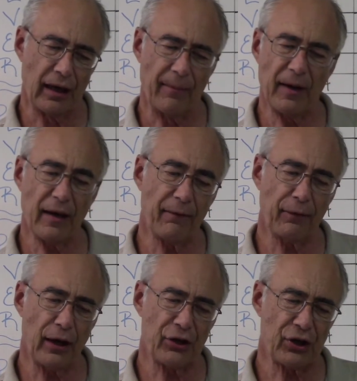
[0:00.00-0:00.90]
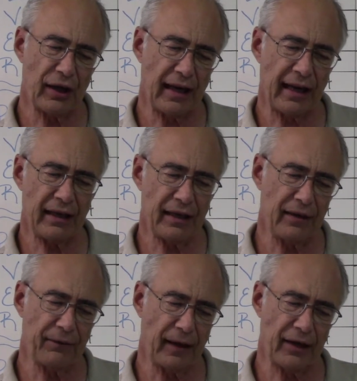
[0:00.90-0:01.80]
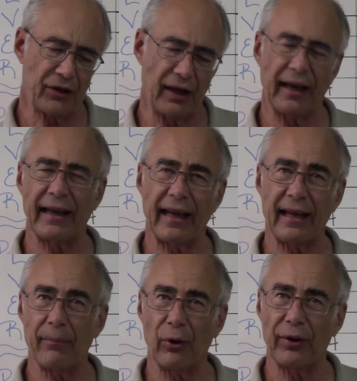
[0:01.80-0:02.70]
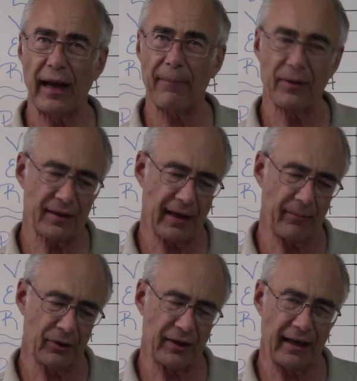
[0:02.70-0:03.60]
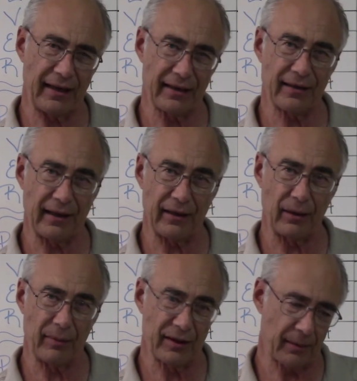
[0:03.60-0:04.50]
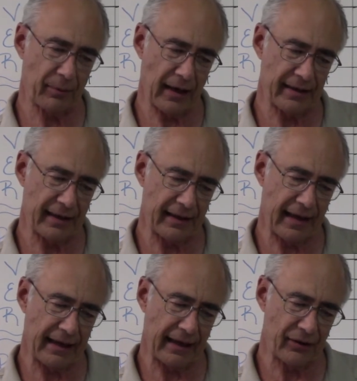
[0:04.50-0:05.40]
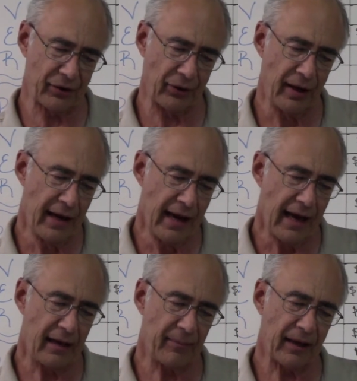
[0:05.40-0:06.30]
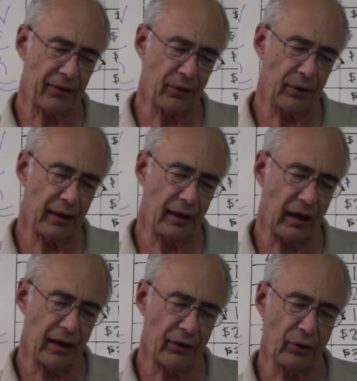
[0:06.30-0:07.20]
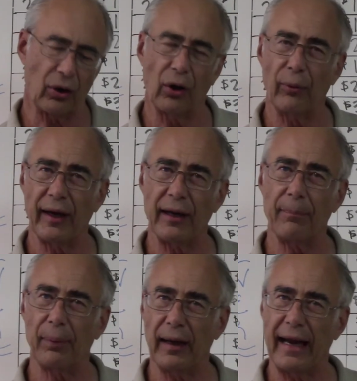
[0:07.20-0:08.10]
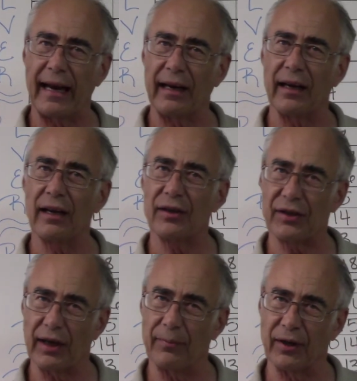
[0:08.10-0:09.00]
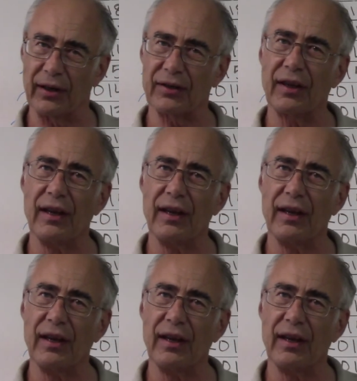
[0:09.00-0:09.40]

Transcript: inflation and deflation, and can they both happen simultaneously? And you'll be surprised at that answer. And about 30 other already planned subjects